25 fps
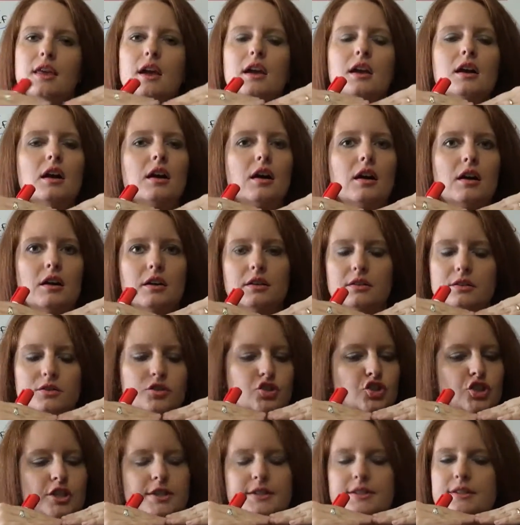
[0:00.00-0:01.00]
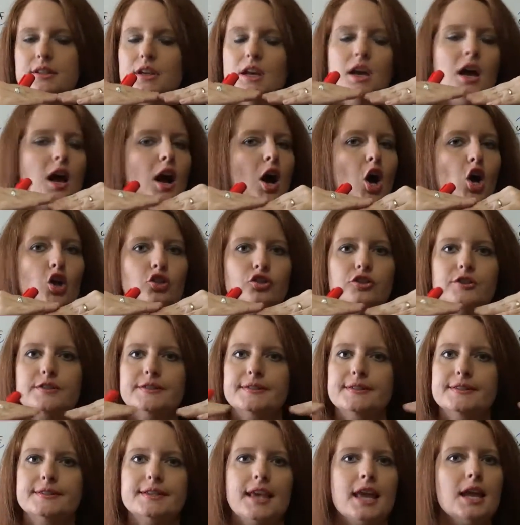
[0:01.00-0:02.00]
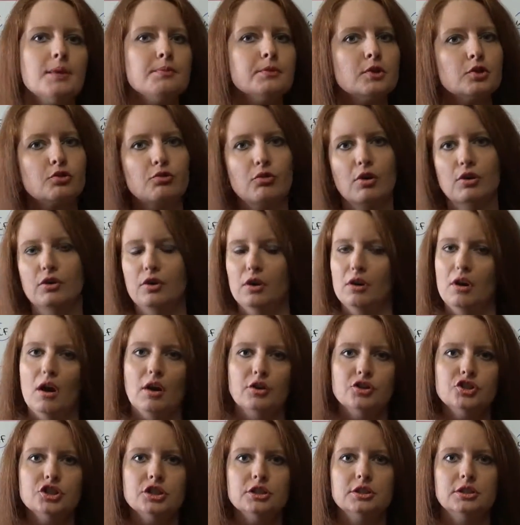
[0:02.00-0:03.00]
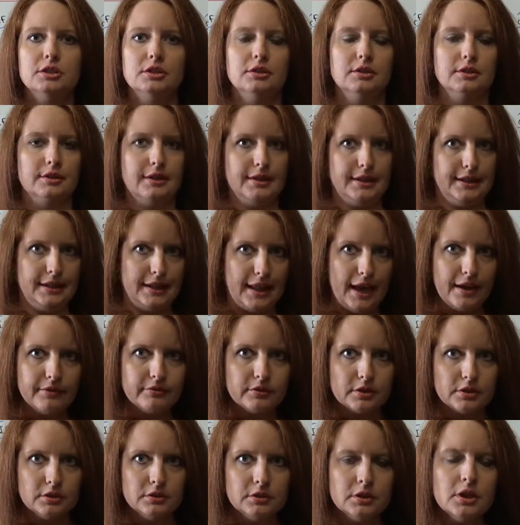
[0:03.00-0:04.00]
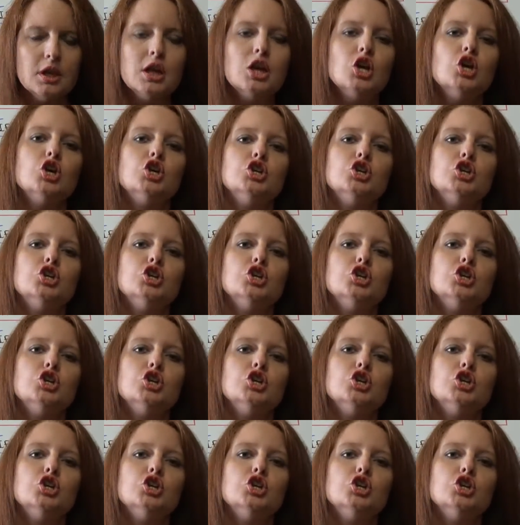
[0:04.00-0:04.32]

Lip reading: They are just on the same chronological level.